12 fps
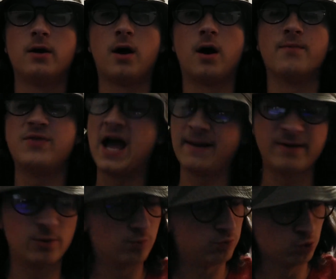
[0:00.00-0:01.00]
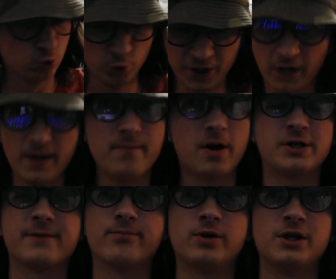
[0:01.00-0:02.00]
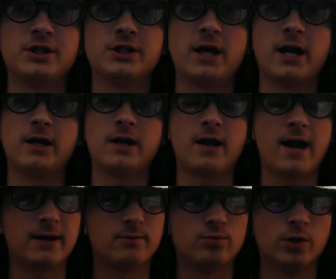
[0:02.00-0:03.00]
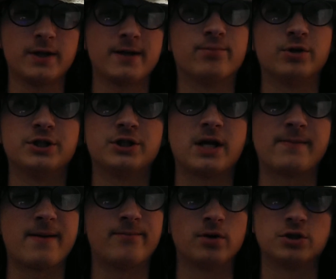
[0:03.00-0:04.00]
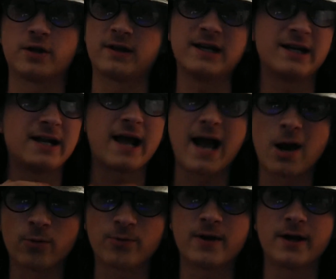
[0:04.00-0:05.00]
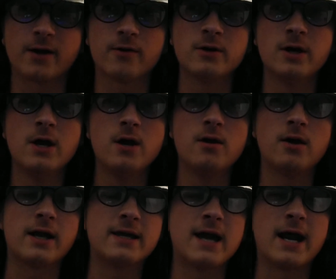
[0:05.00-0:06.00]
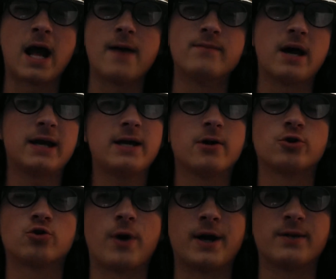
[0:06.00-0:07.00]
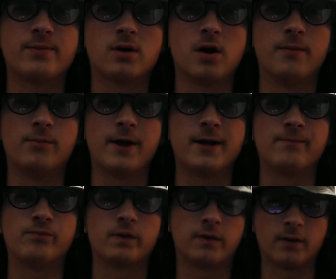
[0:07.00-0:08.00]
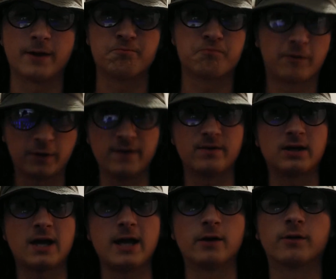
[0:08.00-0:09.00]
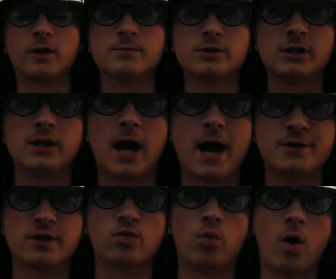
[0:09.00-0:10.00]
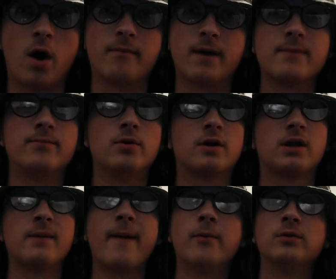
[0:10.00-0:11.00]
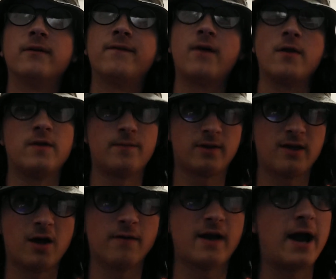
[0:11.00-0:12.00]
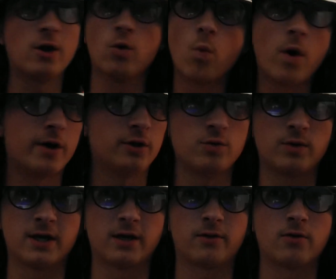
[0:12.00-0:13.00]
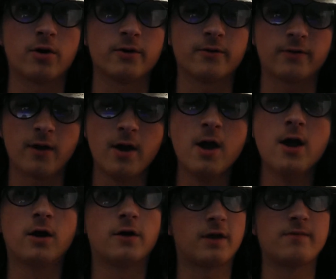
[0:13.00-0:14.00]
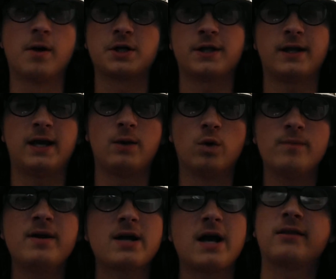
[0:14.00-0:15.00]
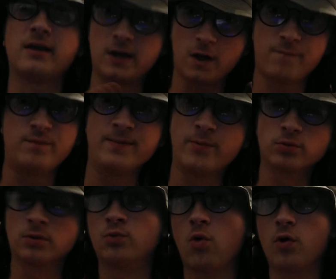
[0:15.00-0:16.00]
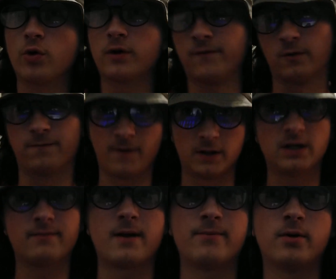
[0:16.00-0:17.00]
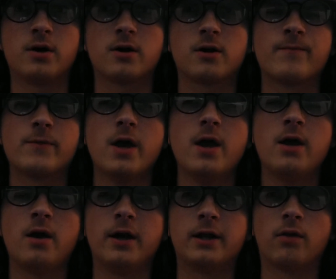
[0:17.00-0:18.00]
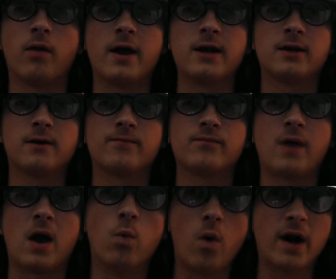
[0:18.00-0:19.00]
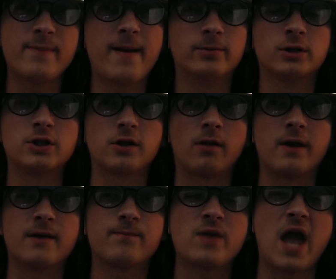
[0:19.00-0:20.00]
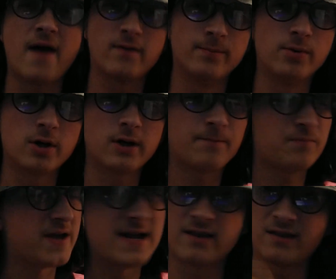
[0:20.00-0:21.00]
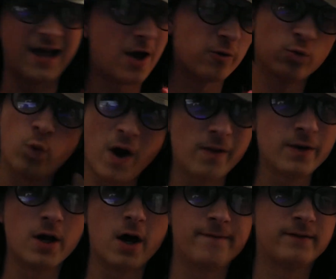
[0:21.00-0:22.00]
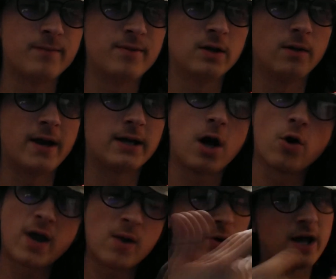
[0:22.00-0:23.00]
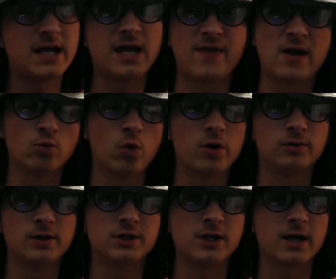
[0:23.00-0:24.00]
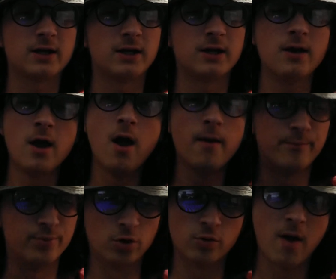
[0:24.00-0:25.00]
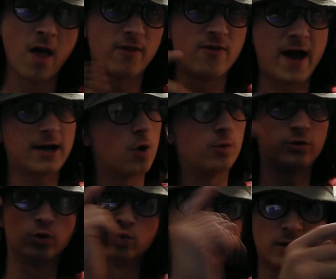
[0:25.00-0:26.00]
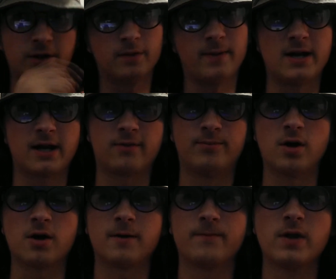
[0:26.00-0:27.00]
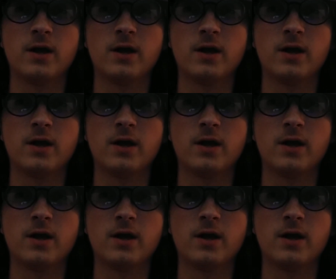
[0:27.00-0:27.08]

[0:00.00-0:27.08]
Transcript: That'd be really much appreciated. I really appreciate my book just getting out there. Again, I'm not here trying to become like Stephen King or some shit. I just want my books to be able to fund themselves. I don't want to do Kickstarters, because as much as it would be nice to give people reward for funding my book, it's I want to be able to just have a book. It sells well enough to be okay, when I get that royalty check in, boom, that goes directly to my next book.